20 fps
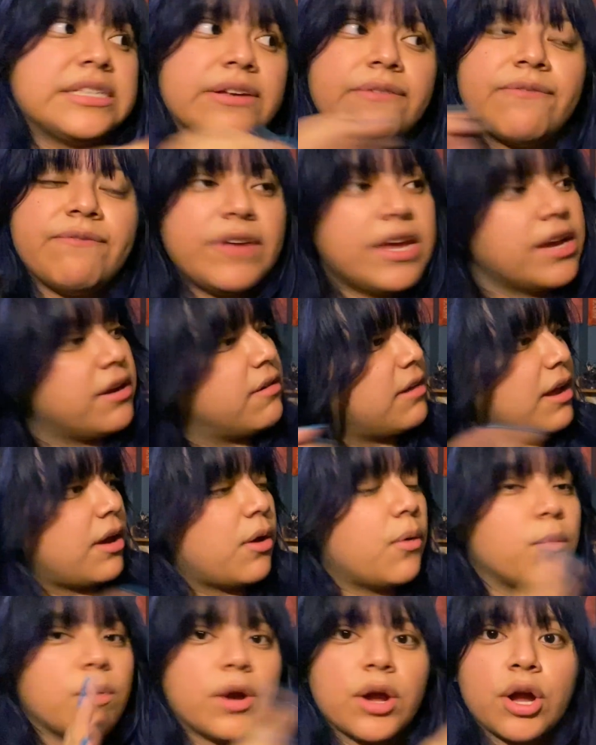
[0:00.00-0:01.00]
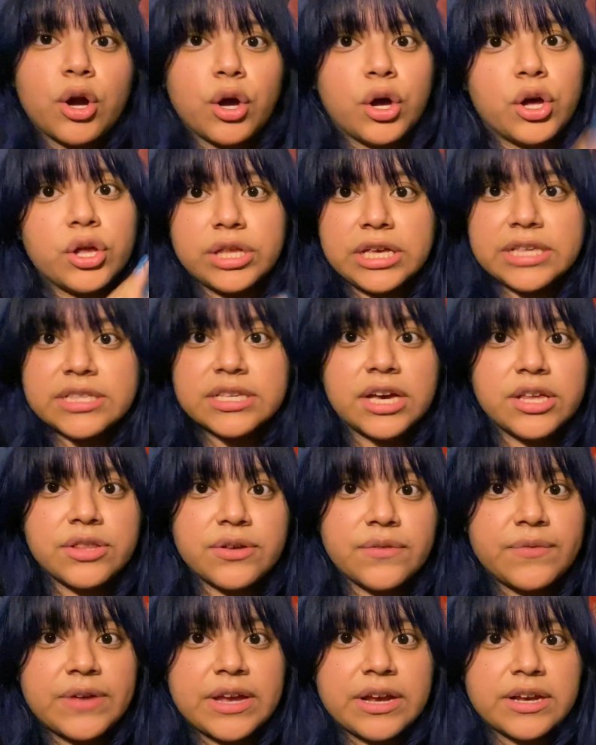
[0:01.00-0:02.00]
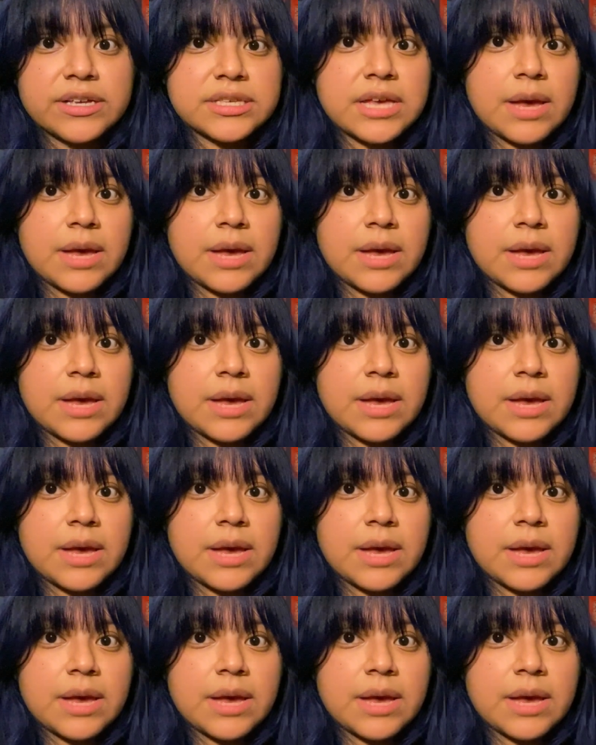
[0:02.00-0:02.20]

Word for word: to figure out where all these other figures